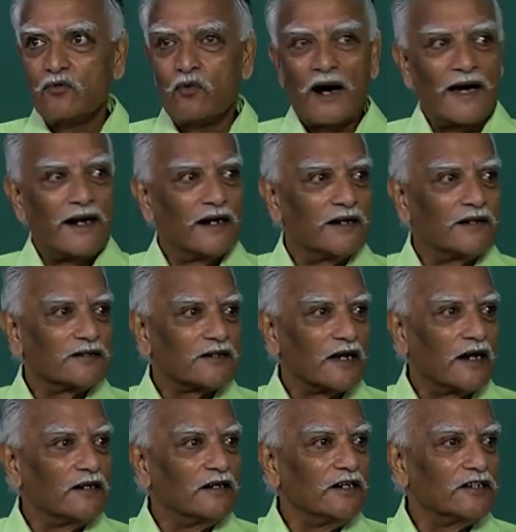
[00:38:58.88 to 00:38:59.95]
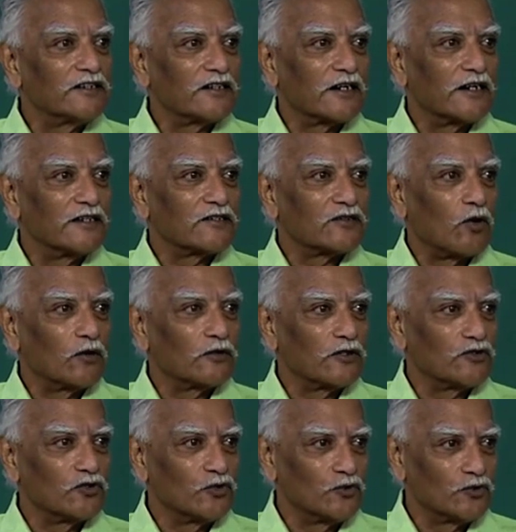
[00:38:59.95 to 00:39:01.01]
violence unleashed against all
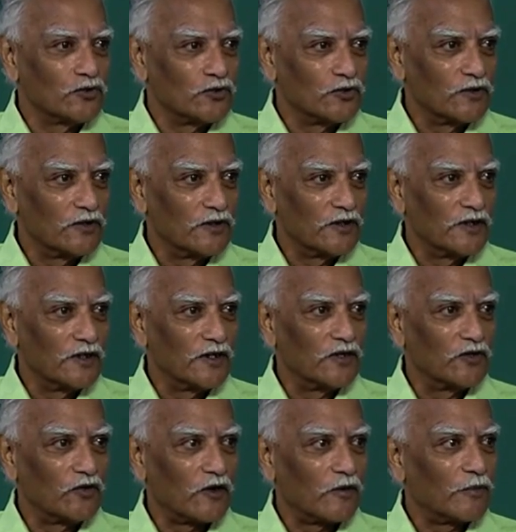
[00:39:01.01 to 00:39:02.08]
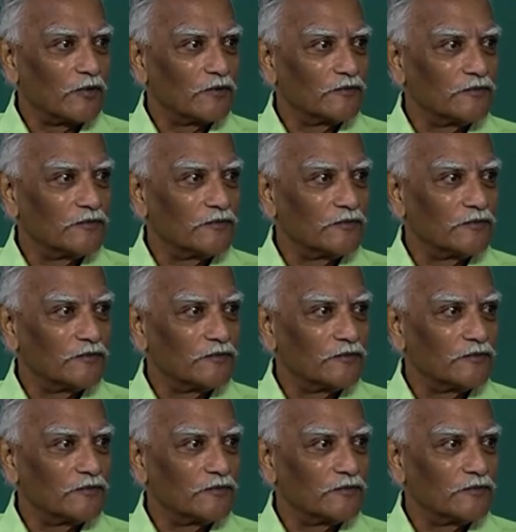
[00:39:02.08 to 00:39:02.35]
the Jews in Europe.